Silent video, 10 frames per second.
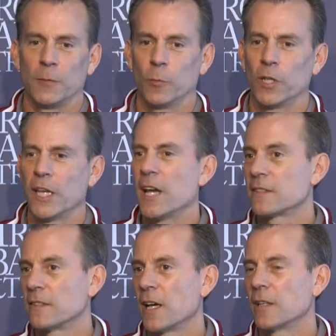What he
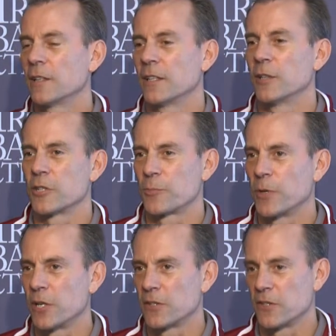has not, you know,
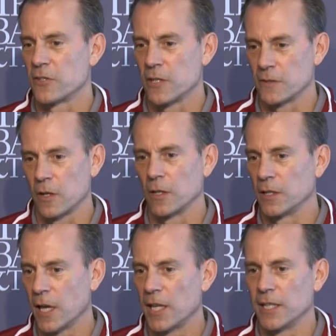experienced is on a
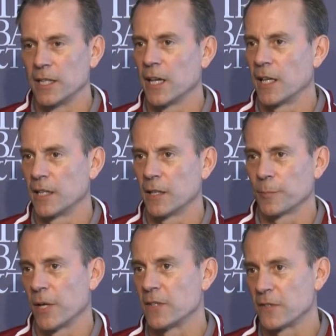night-in,
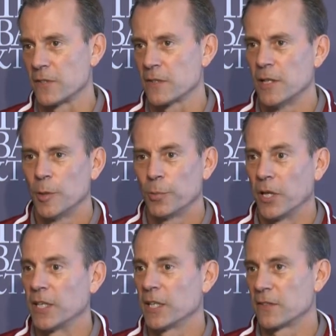night-out basis
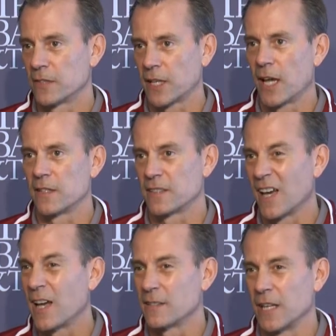playing against the kind of
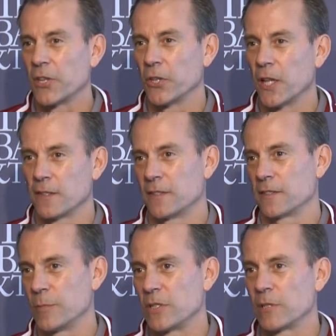size and
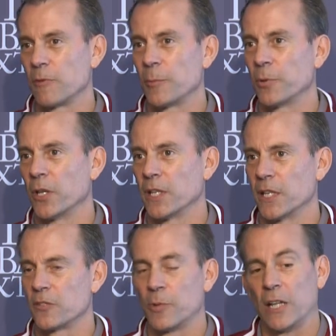athleticism he's getting ready to play
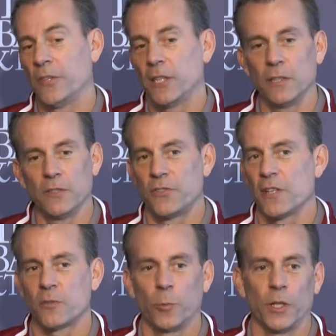against. But I think he'll
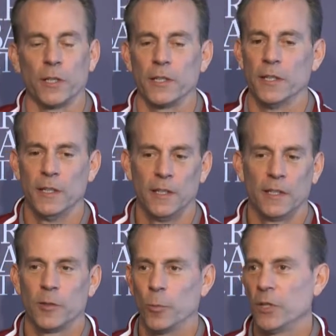adjust quickly.
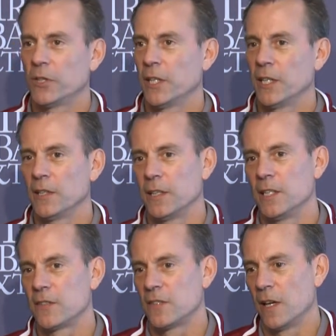The one thing that
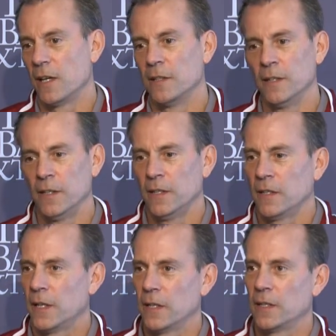he's done
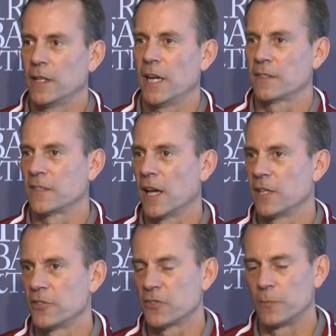
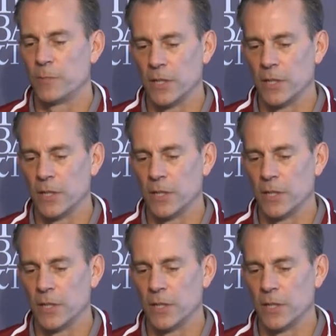outside just